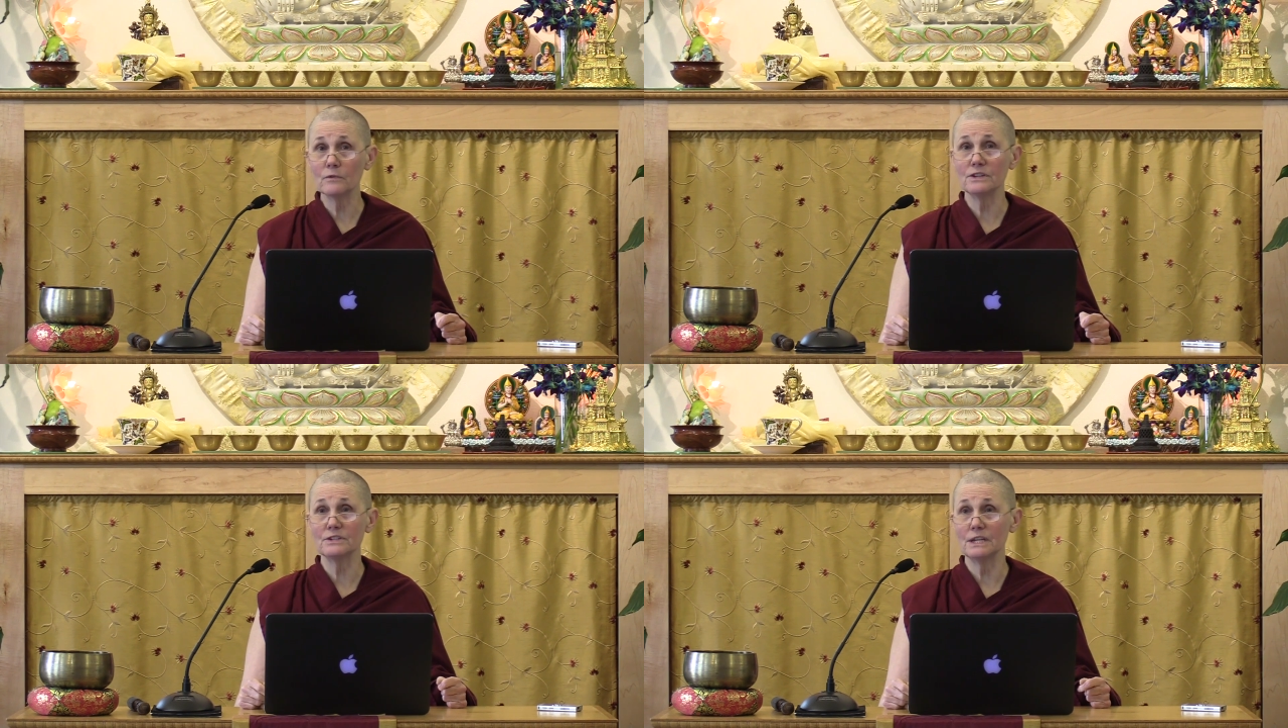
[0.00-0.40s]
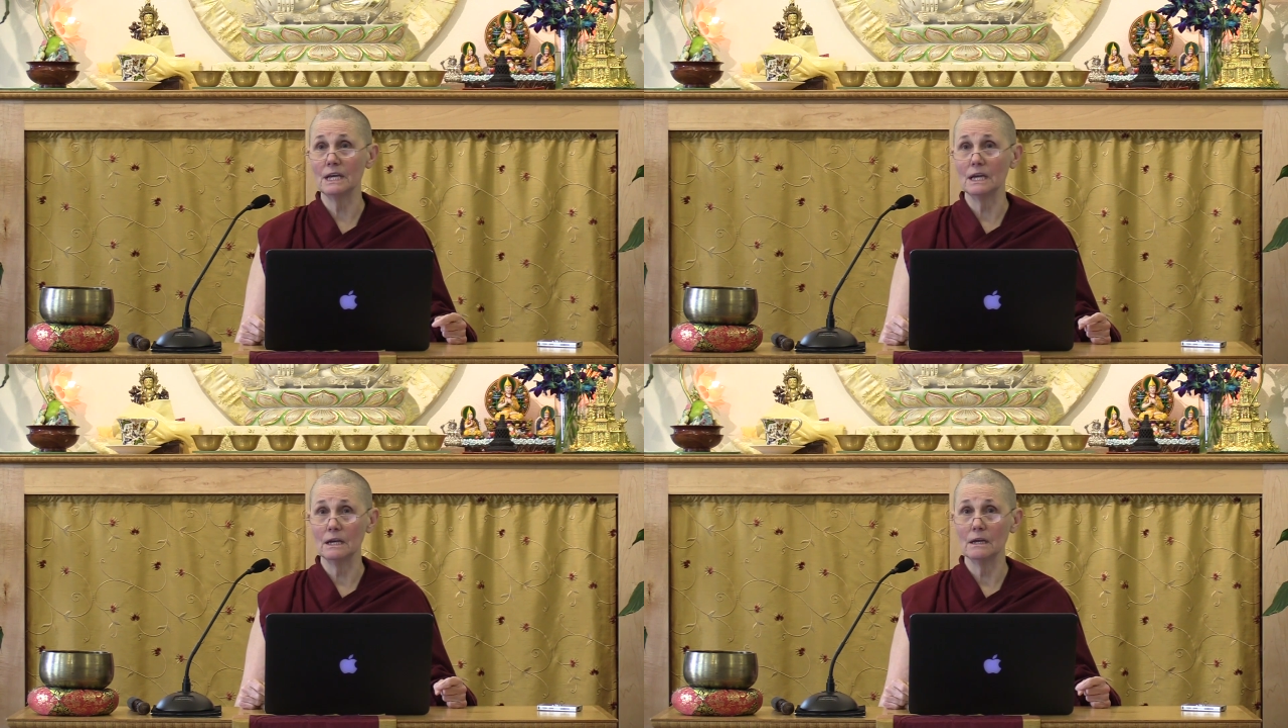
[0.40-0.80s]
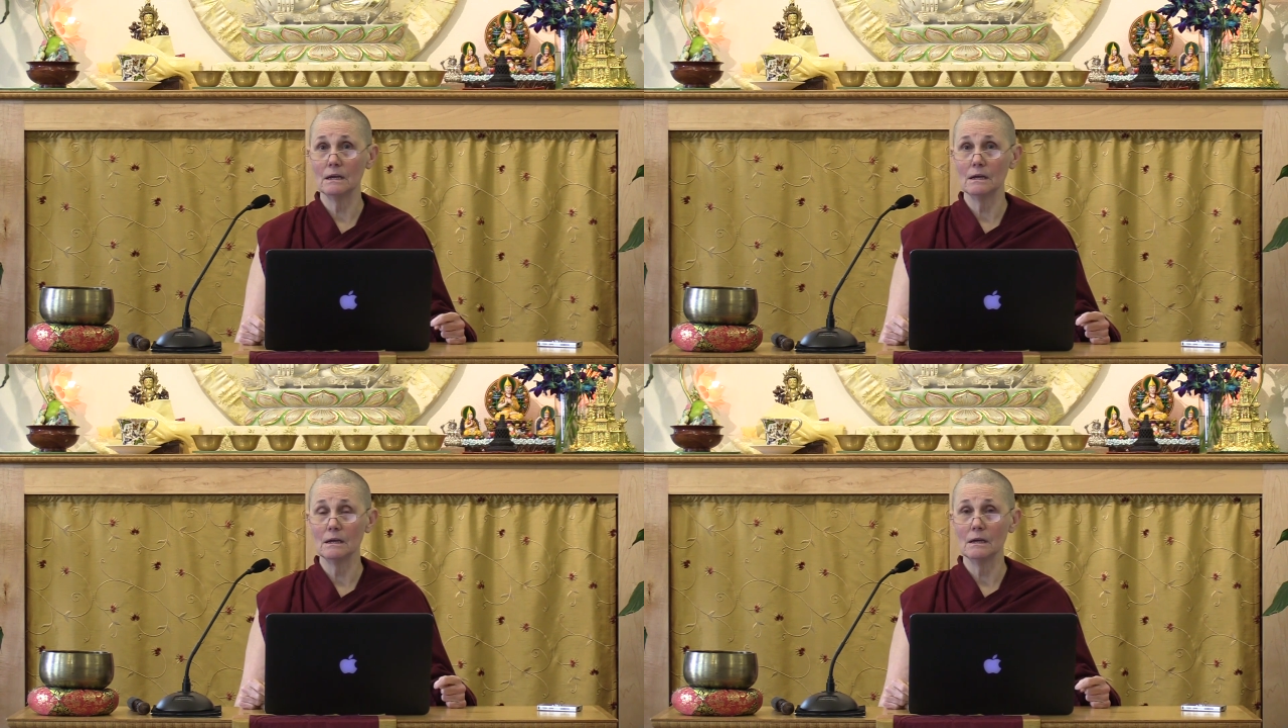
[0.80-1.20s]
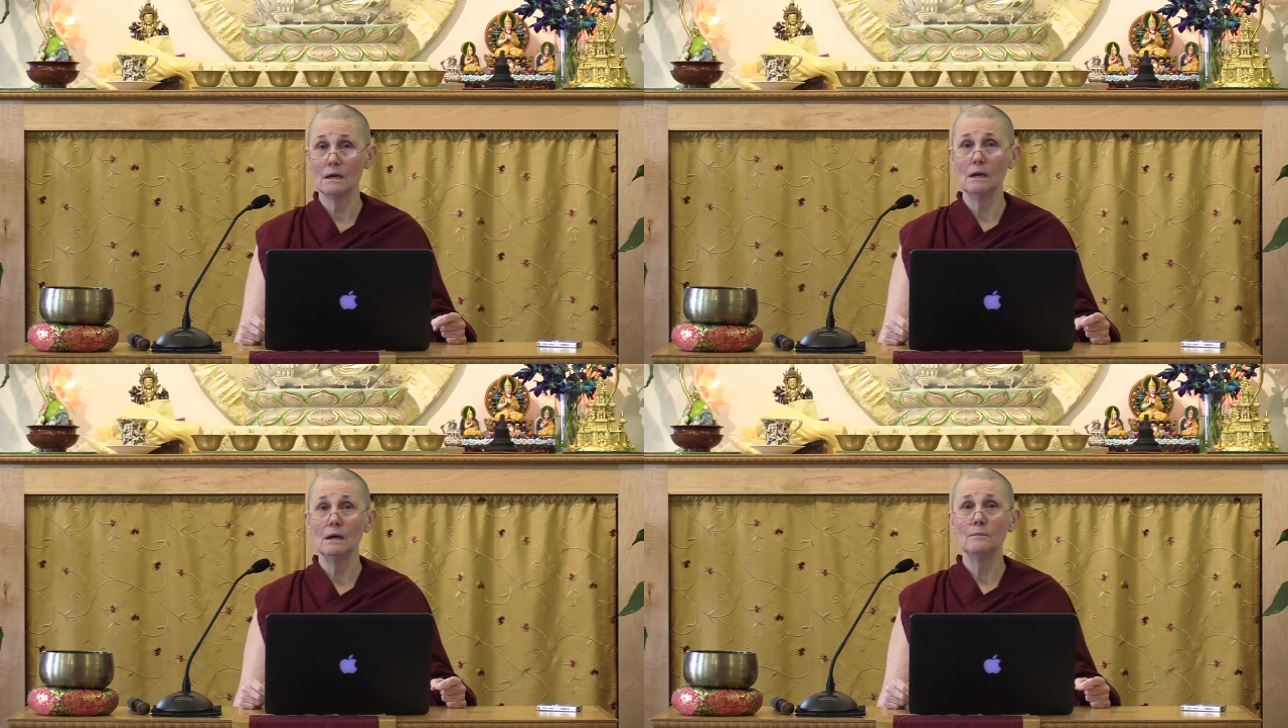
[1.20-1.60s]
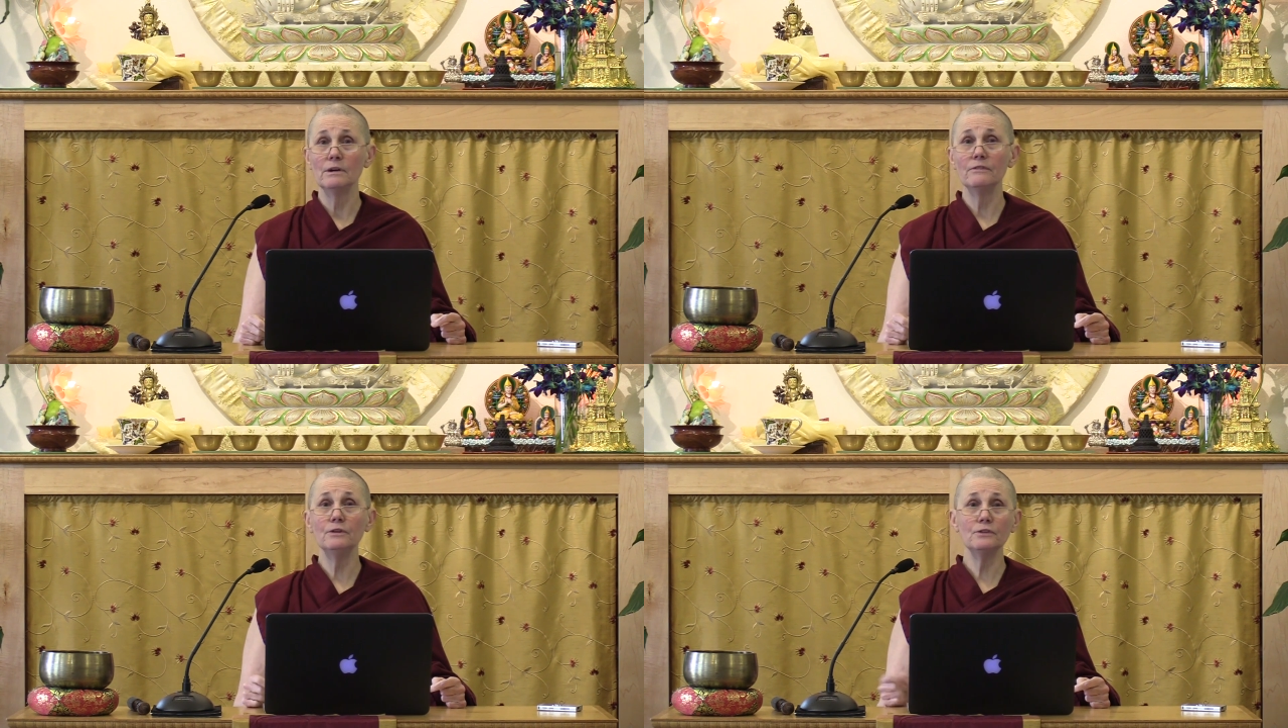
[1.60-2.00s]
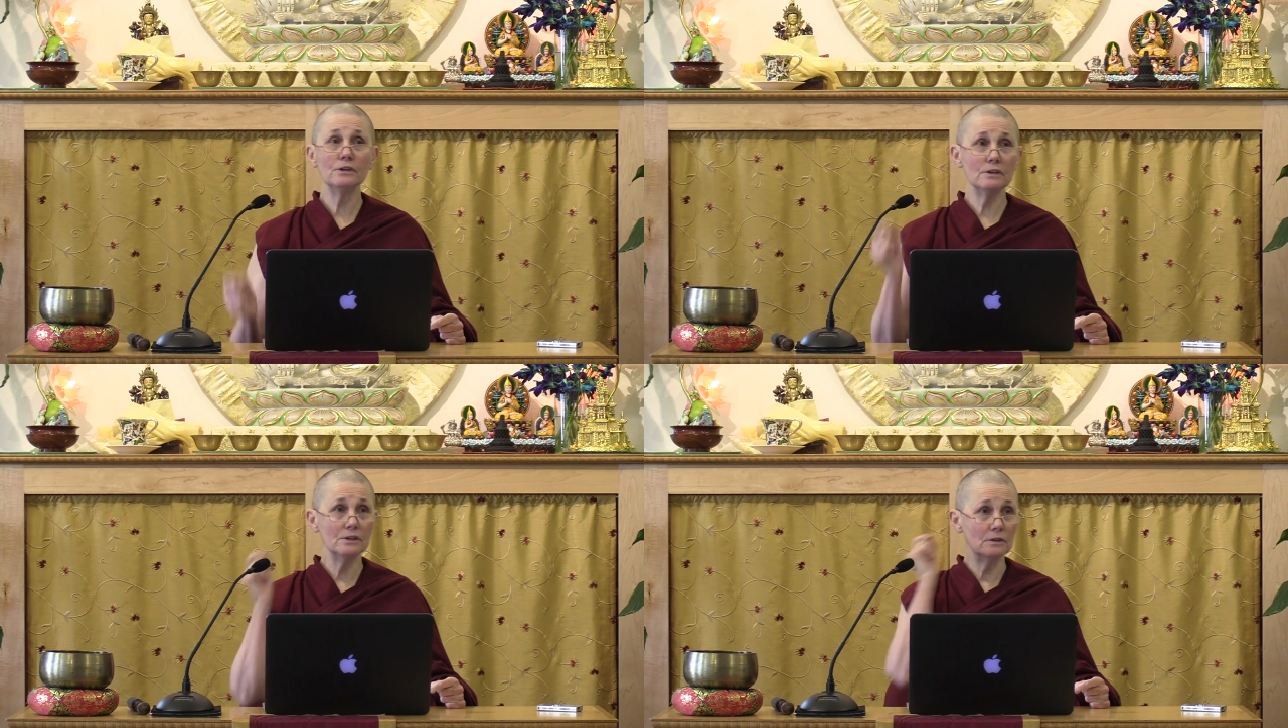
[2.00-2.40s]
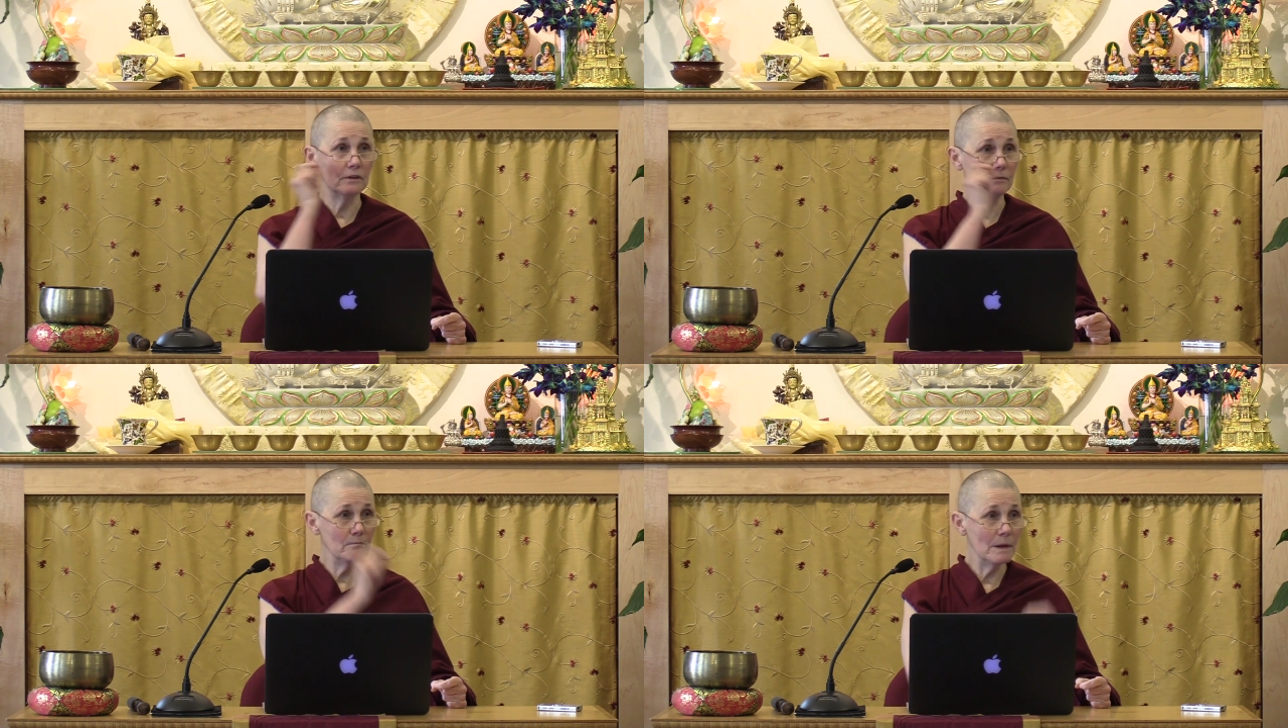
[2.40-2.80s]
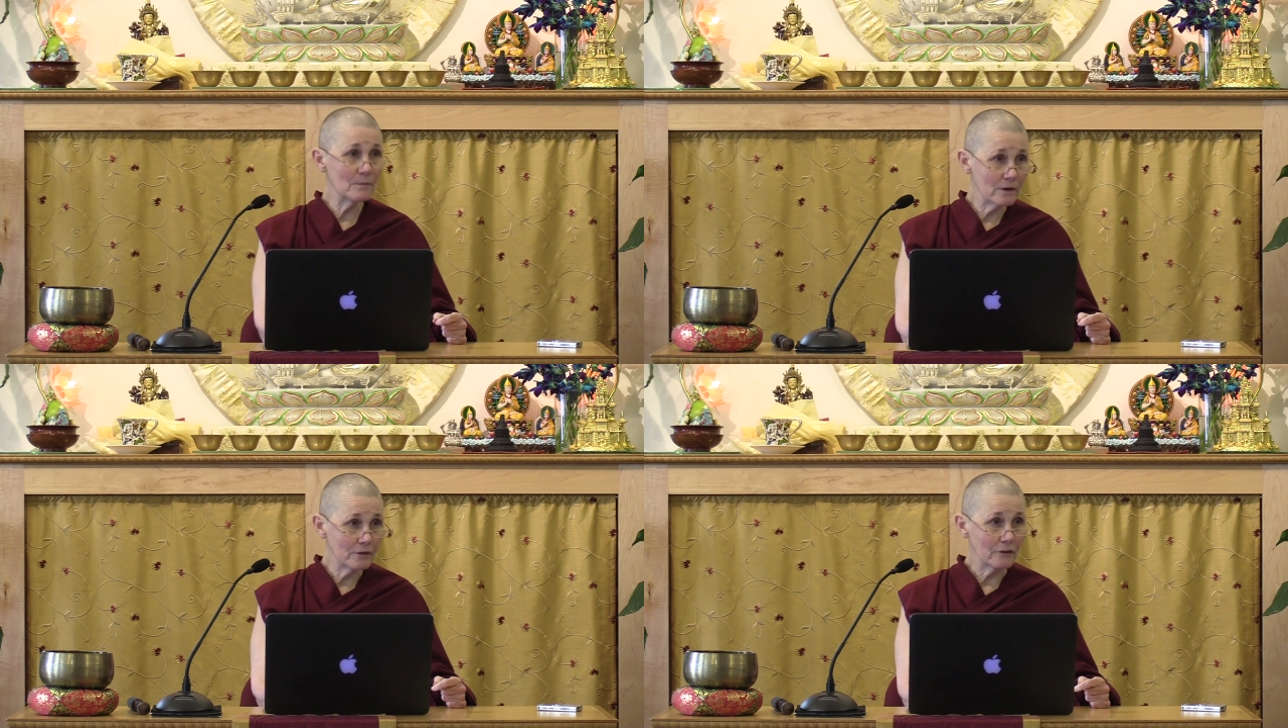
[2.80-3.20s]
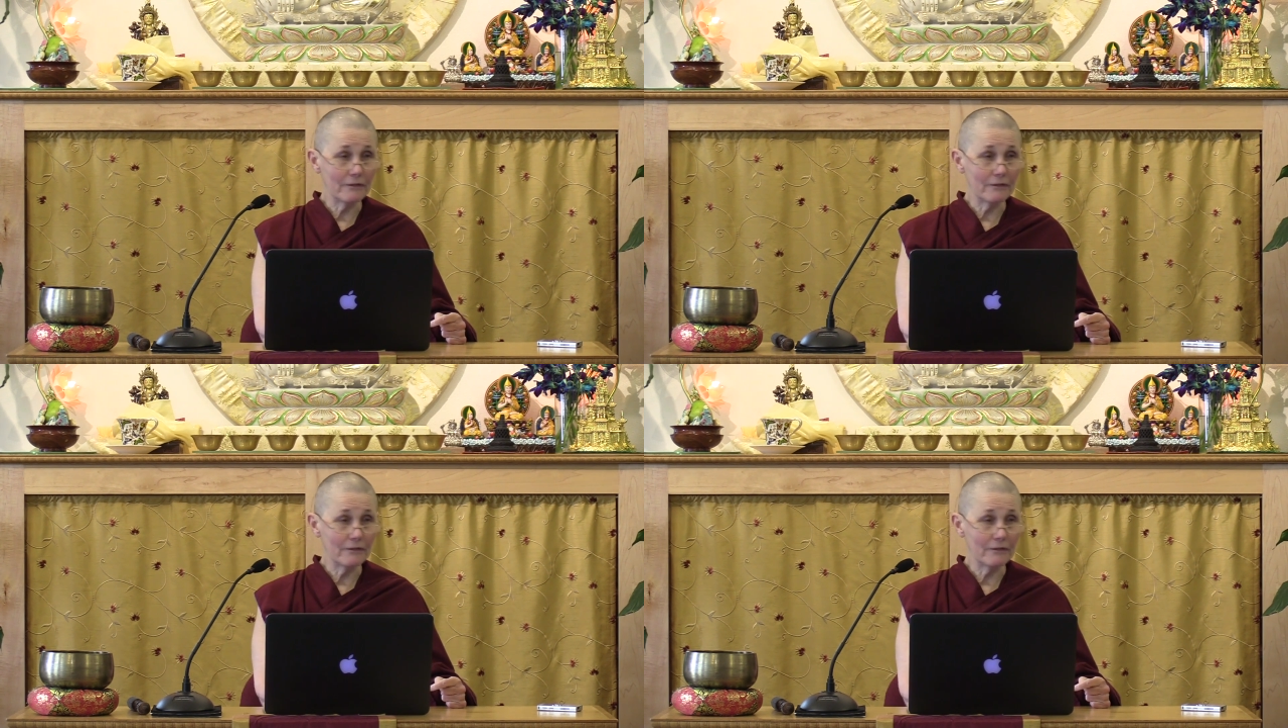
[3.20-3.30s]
recede. But if you turn to a member of your